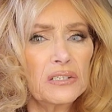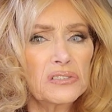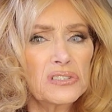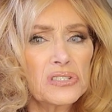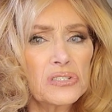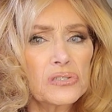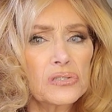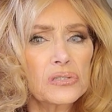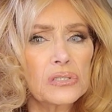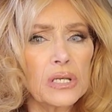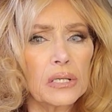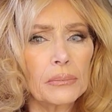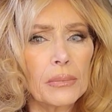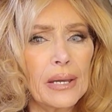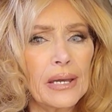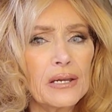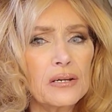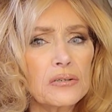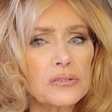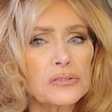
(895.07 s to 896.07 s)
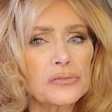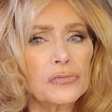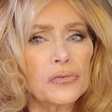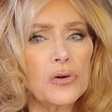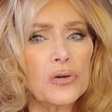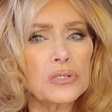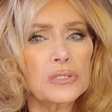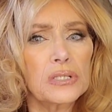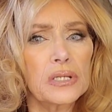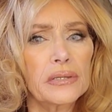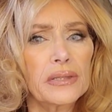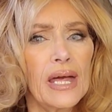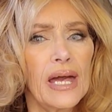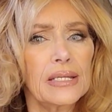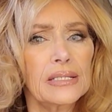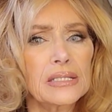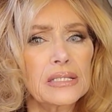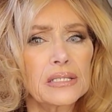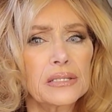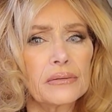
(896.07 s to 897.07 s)
It just looks like my hair is frosted.
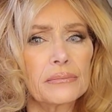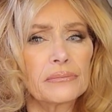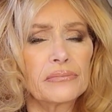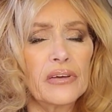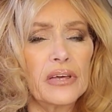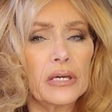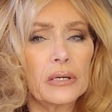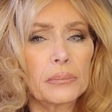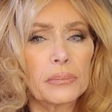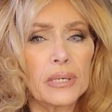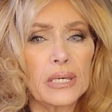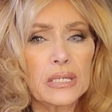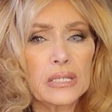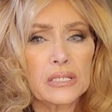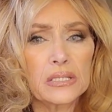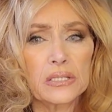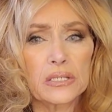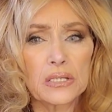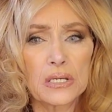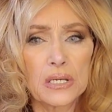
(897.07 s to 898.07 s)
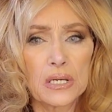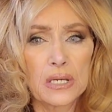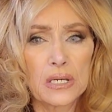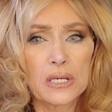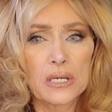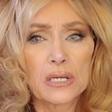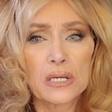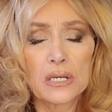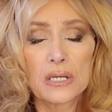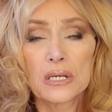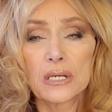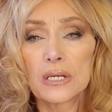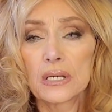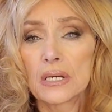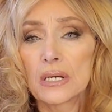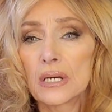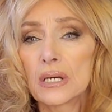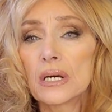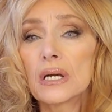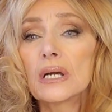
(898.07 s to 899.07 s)
That's the fake piece.
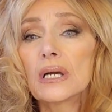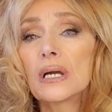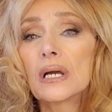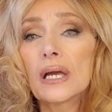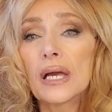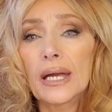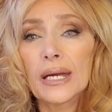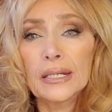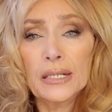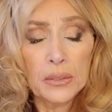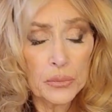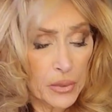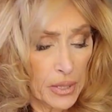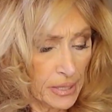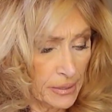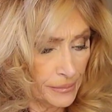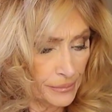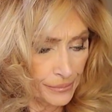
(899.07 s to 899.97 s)
Anyway,